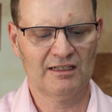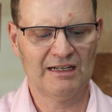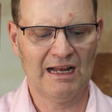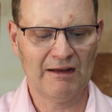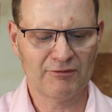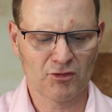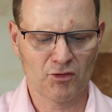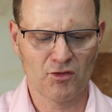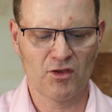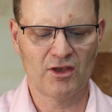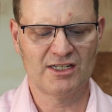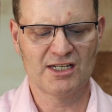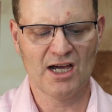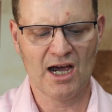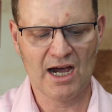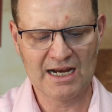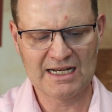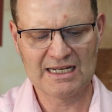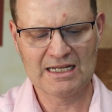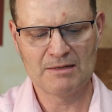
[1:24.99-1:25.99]
and after the
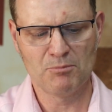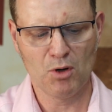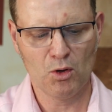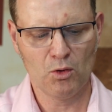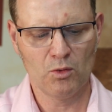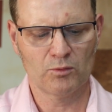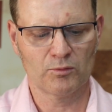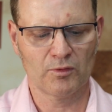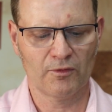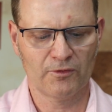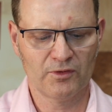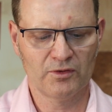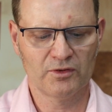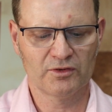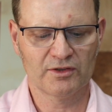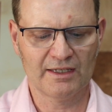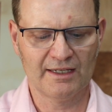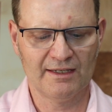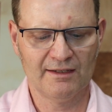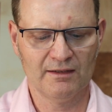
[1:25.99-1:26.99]
tiny bone
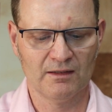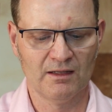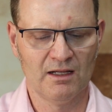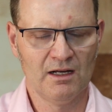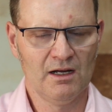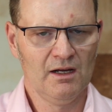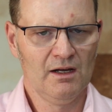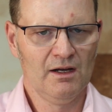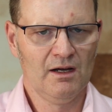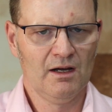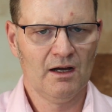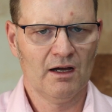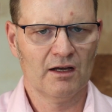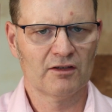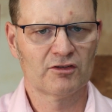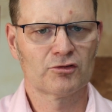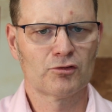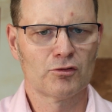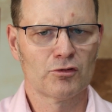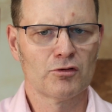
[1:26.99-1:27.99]
refused to heal, a
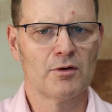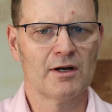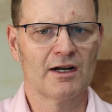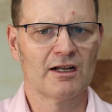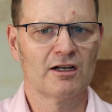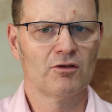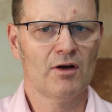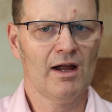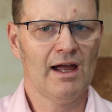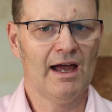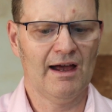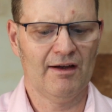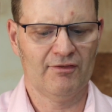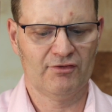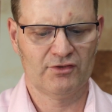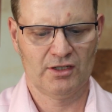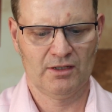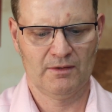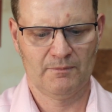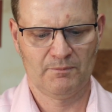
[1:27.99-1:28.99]
screw and a
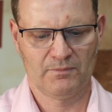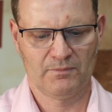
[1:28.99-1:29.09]
graft.